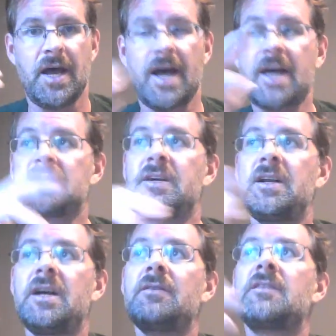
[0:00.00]
Activate
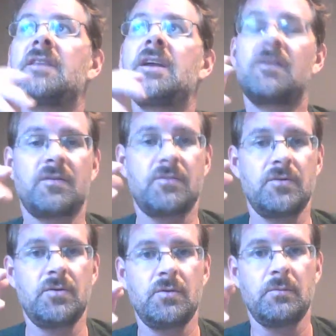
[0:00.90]
everything
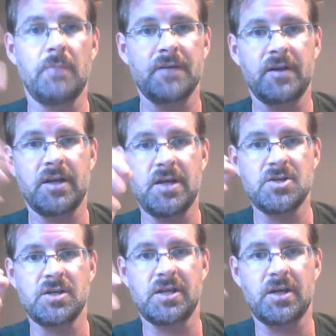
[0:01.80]
through
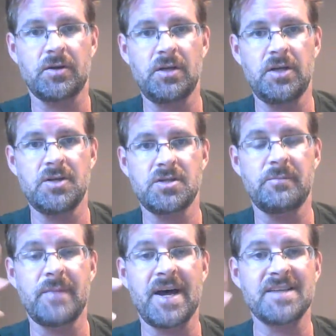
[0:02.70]
modification calculation.
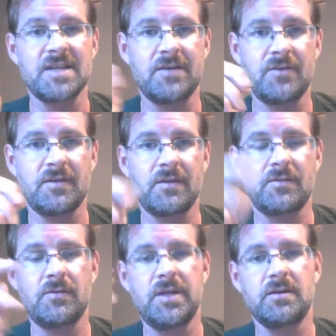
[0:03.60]
Mass everything
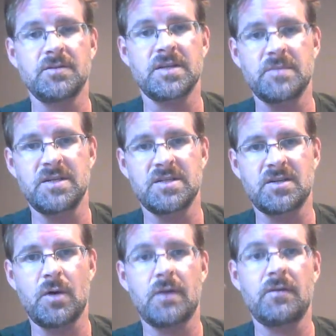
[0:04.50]
through E equals MC
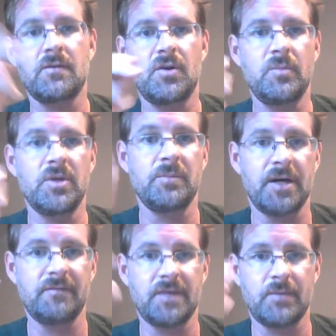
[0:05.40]
squared through human
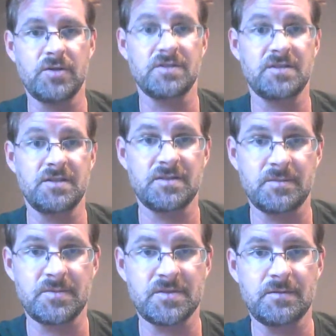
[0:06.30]
mind vibration
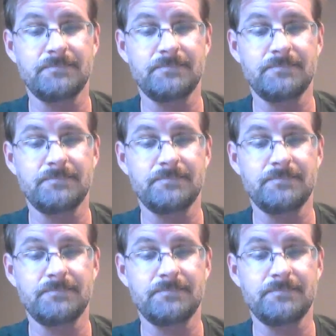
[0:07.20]
systems.